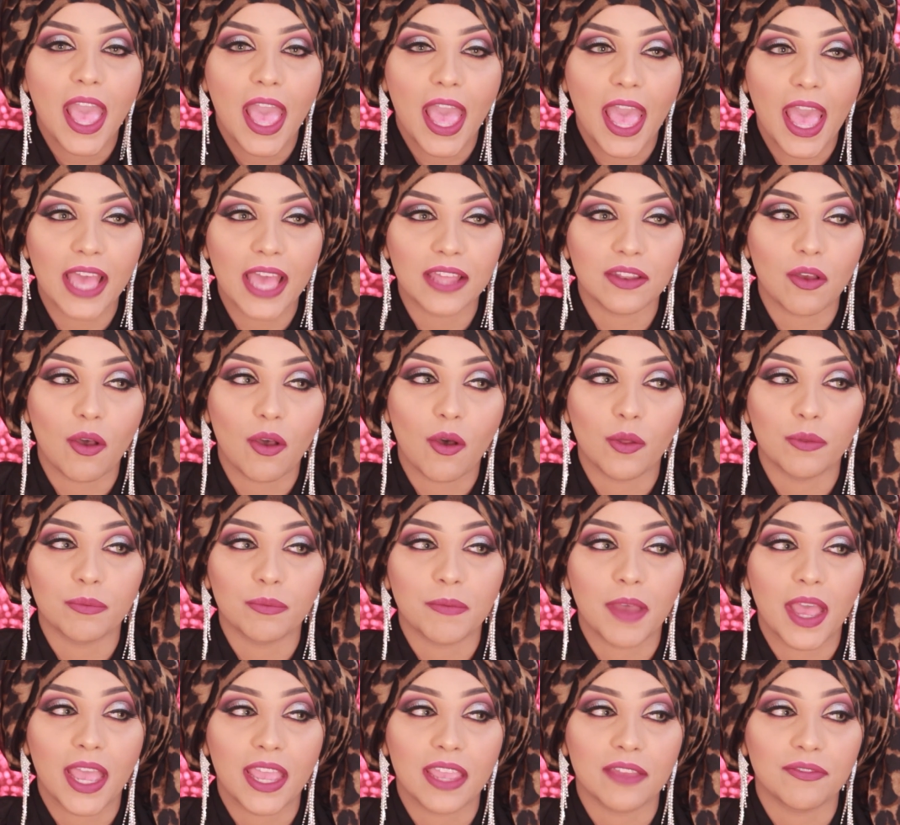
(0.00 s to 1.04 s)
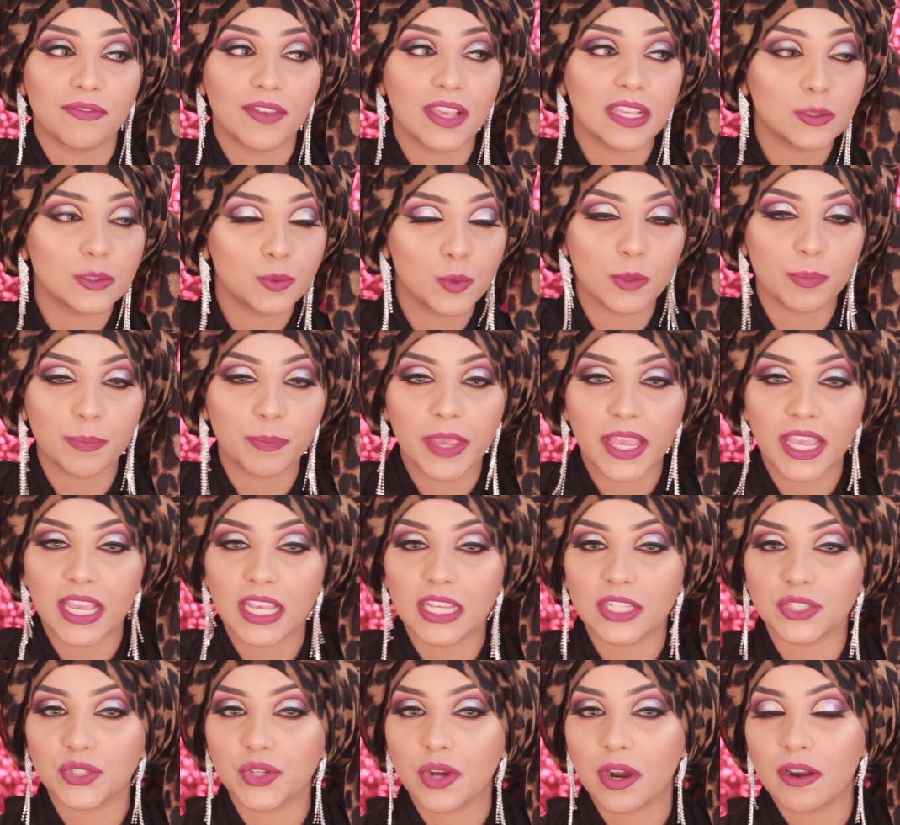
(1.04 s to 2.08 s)
had on my Facebook
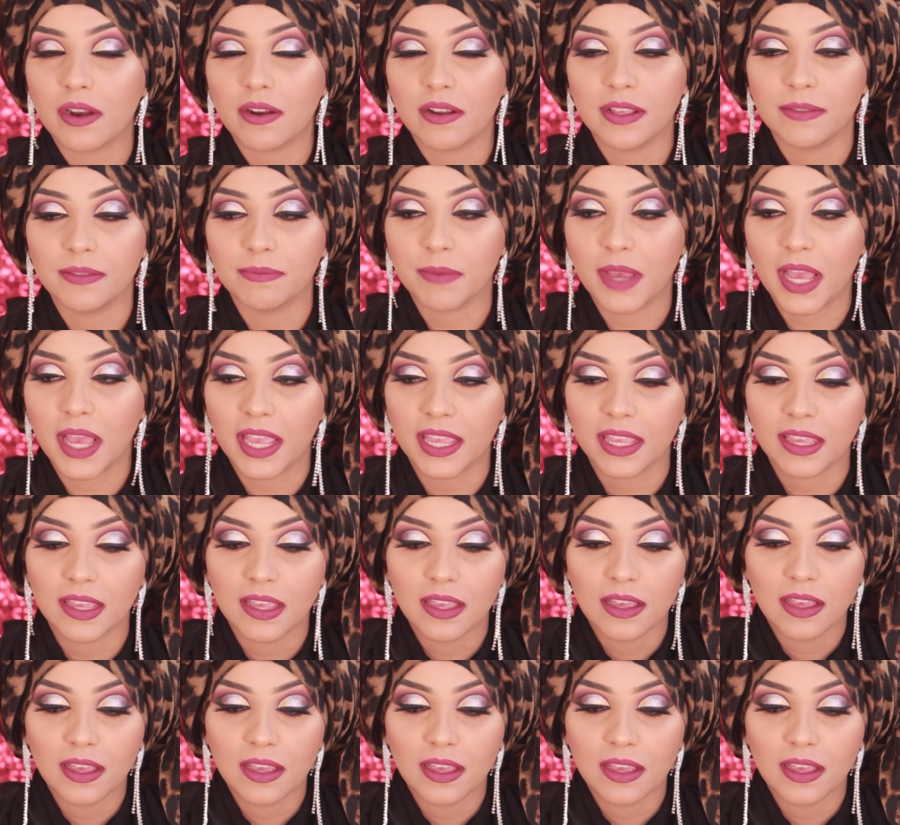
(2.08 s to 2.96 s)
page or in my